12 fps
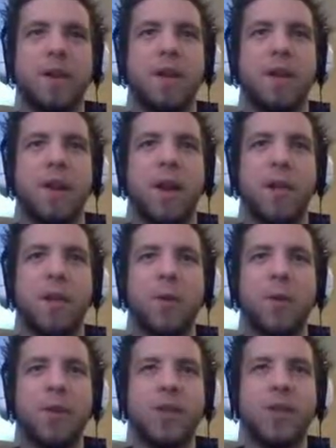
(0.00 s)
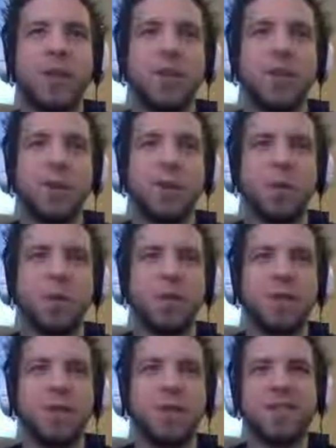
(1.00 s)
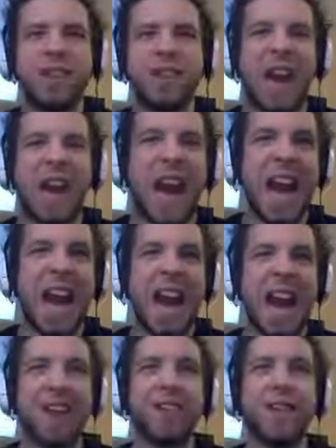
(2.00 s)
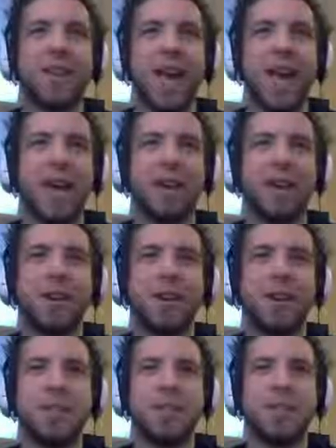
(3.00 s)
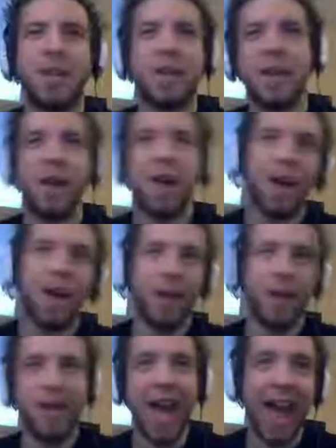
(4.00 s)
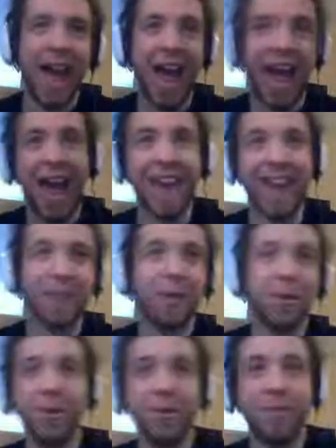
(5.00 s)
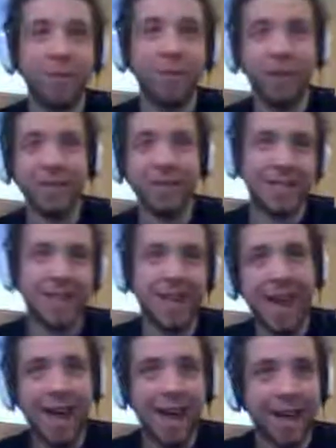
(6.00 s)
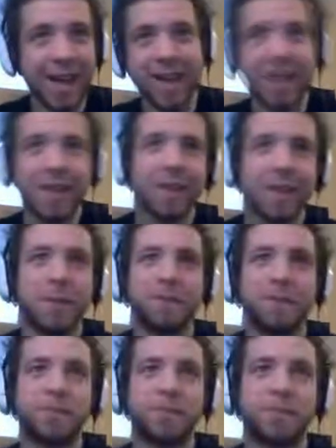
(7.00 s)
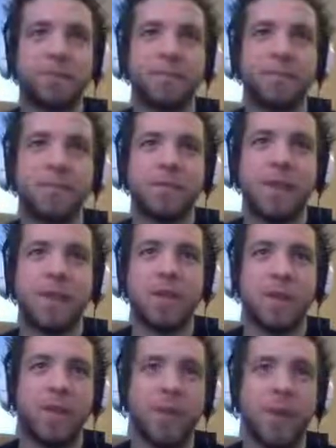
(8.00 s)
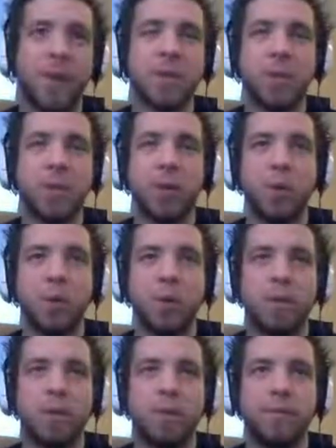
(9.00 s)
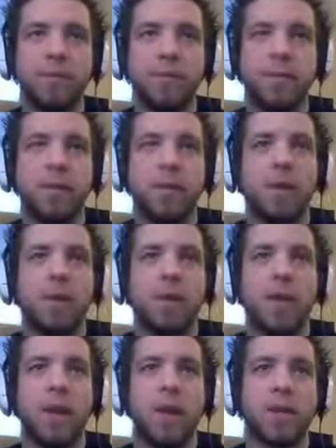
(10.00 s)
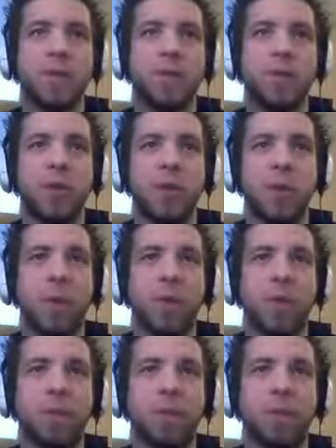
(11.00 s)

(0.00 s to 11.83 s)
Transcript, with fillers: I don't know what he's trying to do. Is he just like, ah, like that? Or he's just like, yay, I'm going for a slide. Because, I mean, if I was a poop, and I was smooth on the bottom,